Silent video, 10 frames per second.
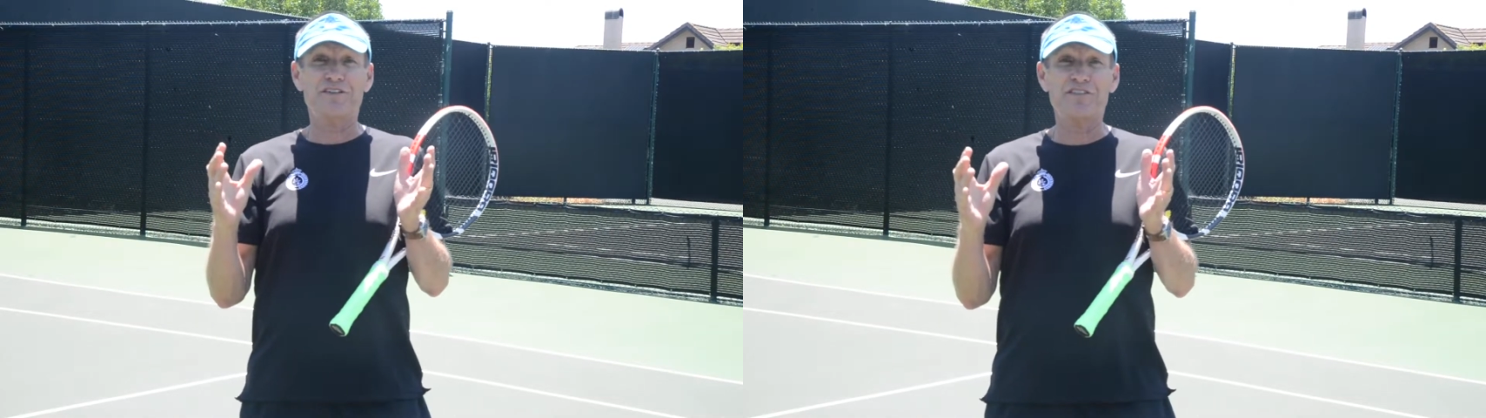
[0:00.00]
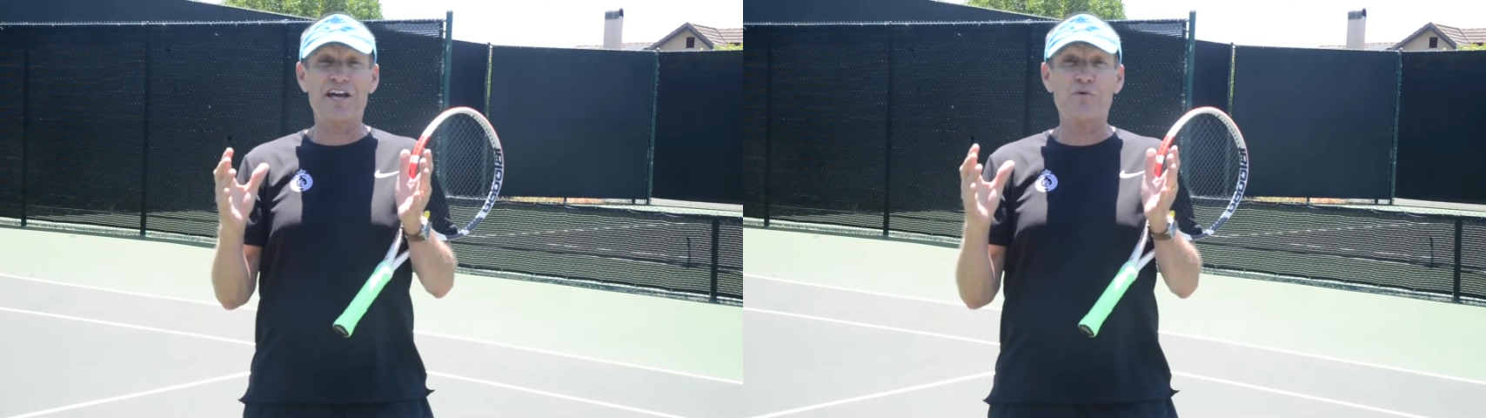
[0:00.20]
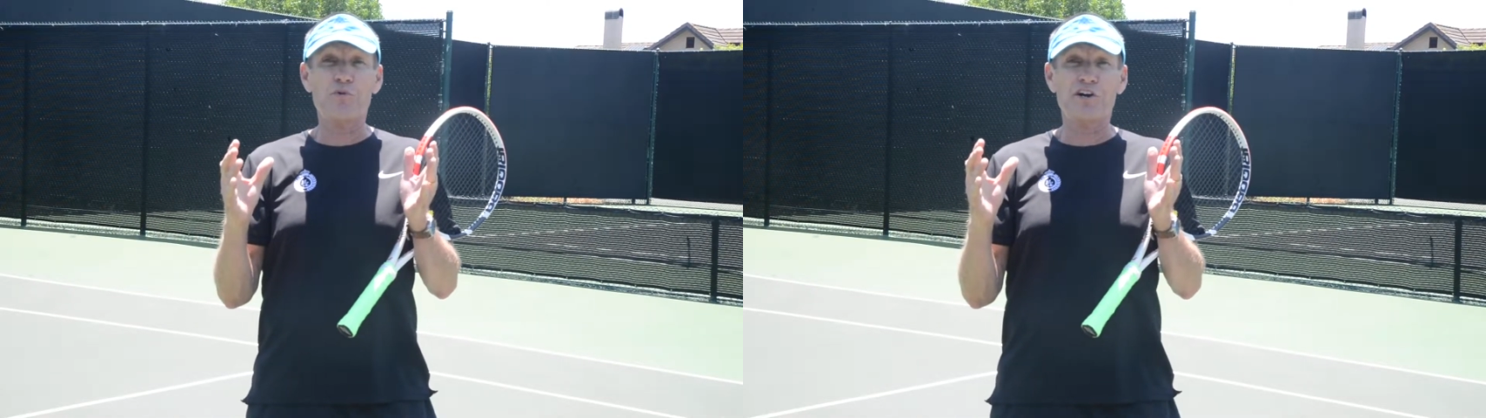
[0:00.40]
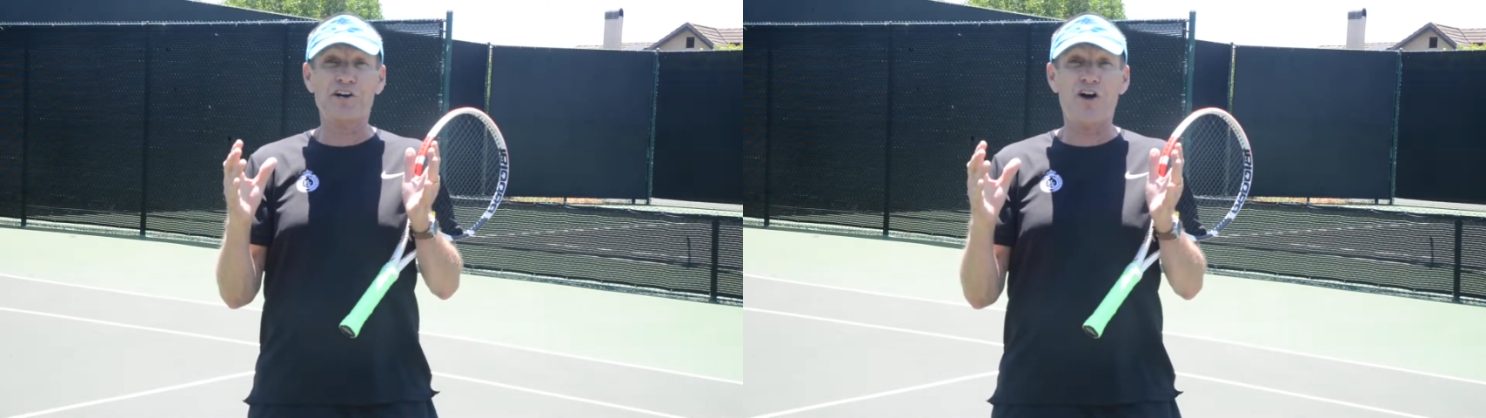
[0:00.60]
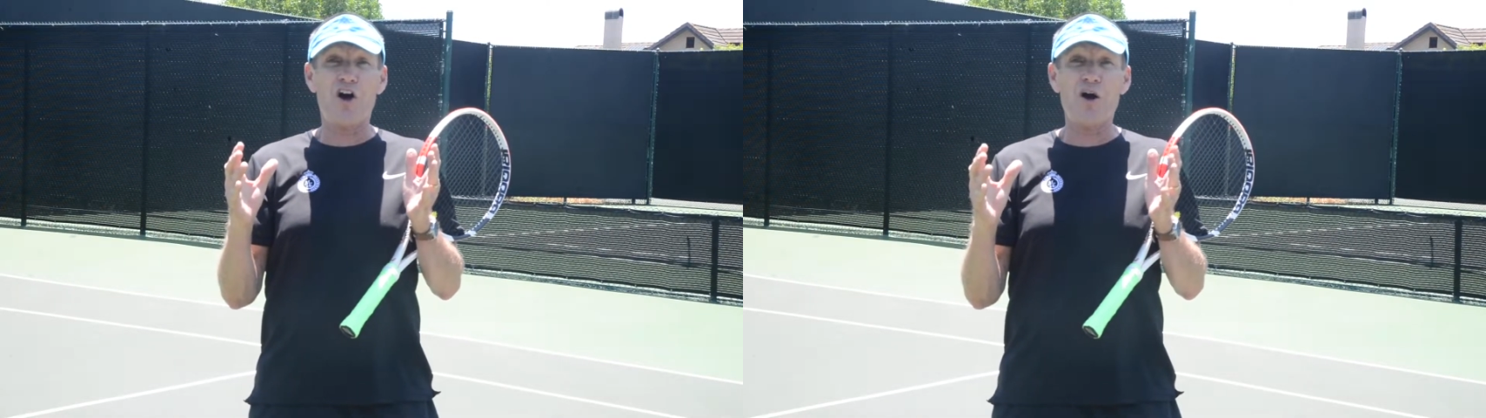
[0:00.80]
that
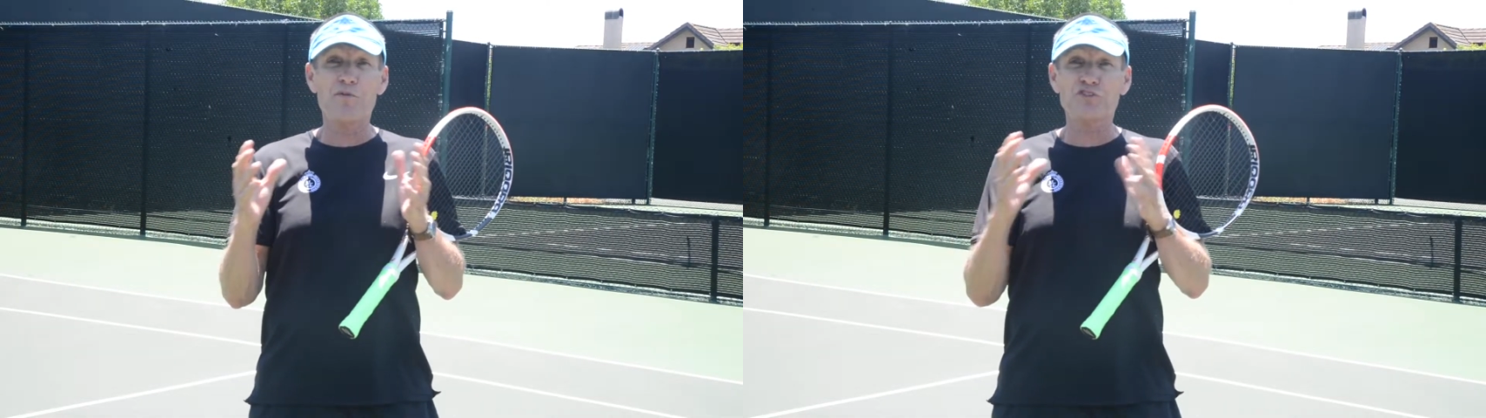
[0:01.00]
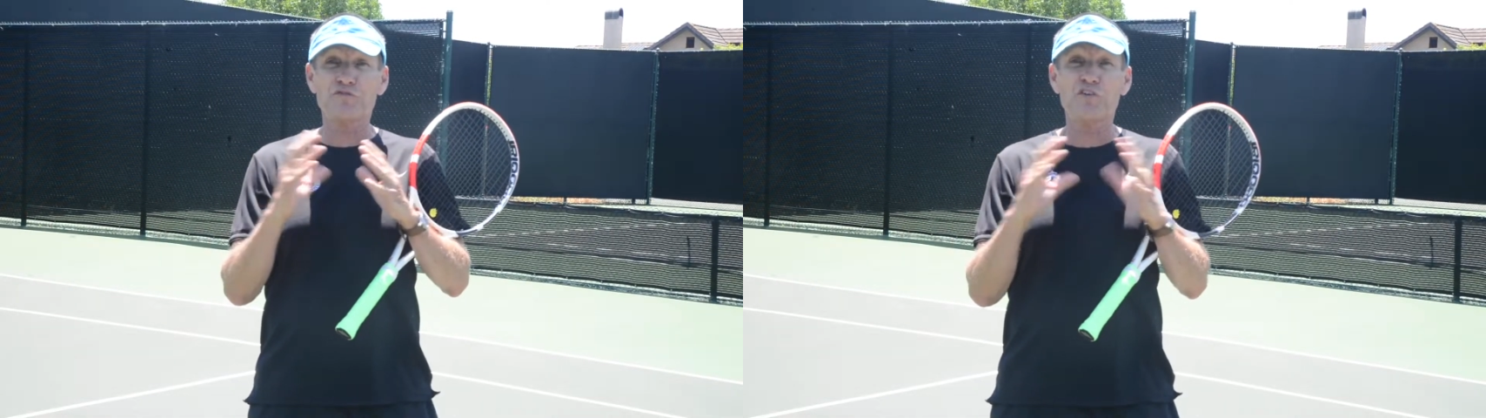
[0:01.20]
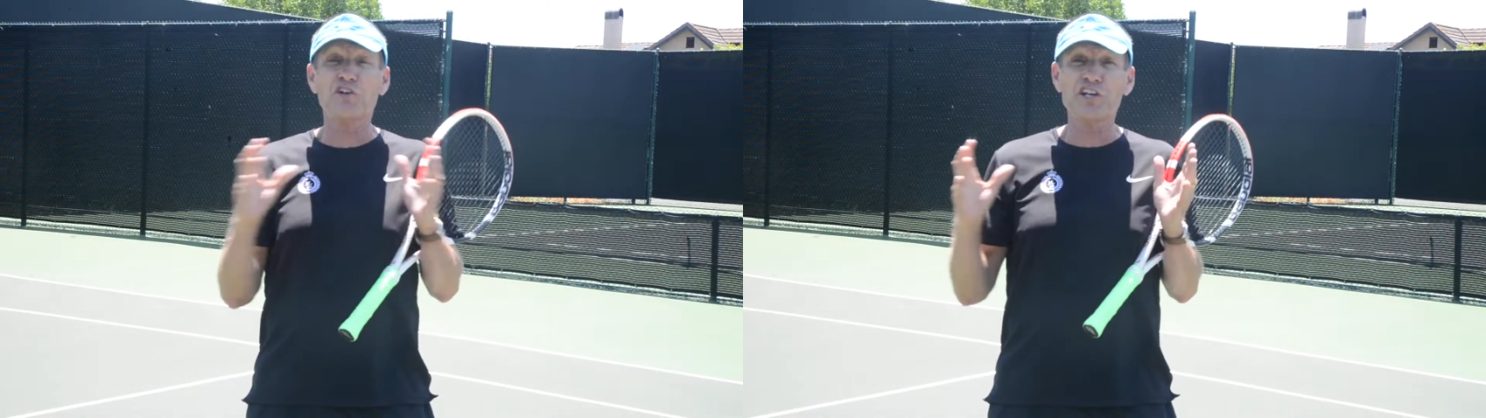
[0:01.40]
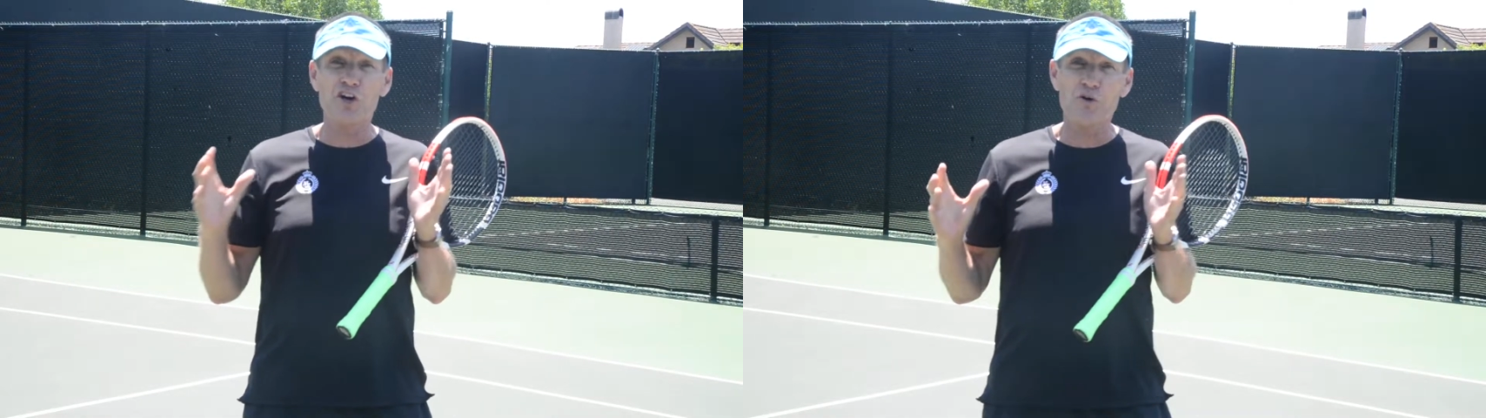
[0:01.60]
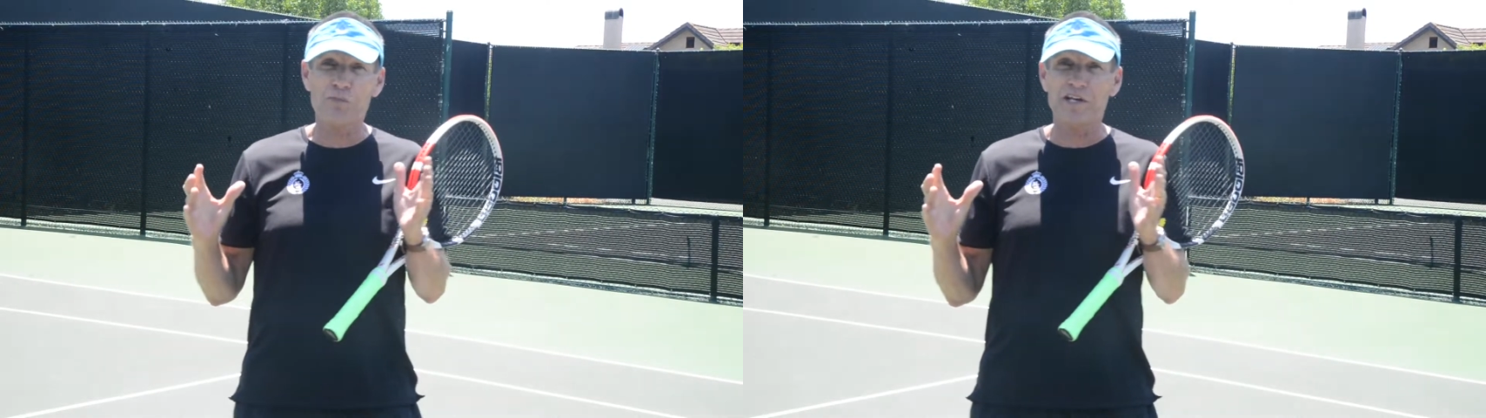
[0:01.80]
we're almost fully
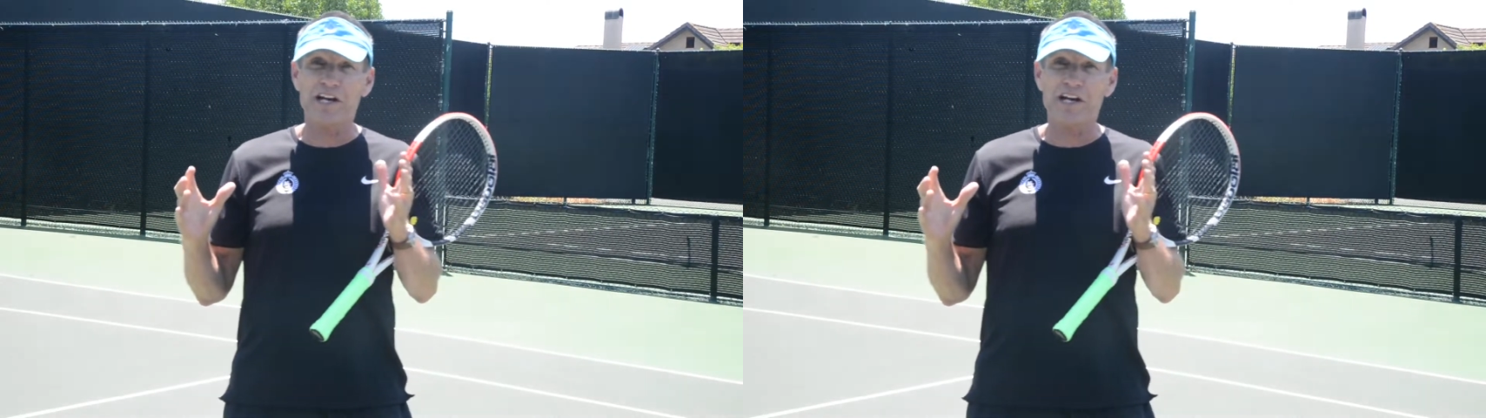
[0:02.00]
open and